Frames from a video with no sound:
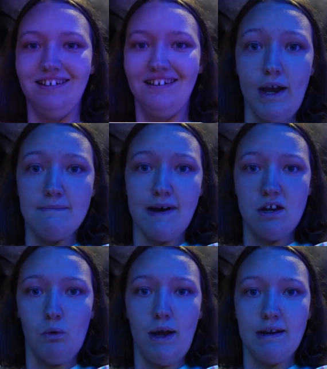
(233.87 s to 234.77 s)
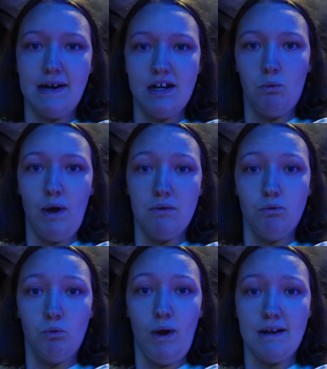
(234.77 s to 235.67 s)
Wait a minute.
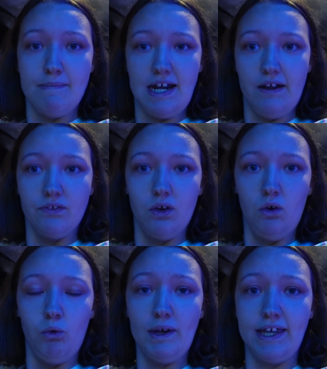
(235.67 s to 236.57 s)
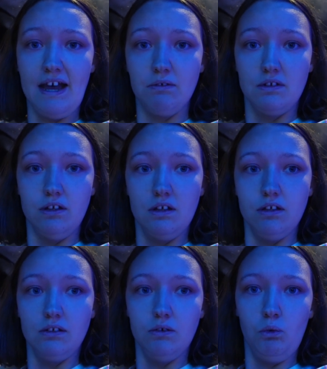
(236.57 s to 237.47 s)
We can't
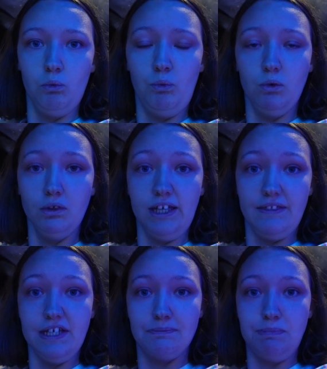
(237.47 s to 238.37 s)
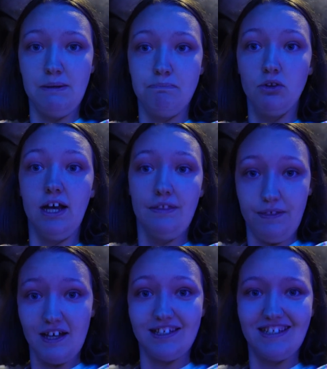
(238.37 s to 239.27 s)
leave these people like
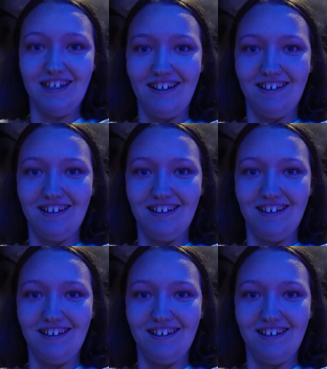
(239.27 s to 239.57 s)
this.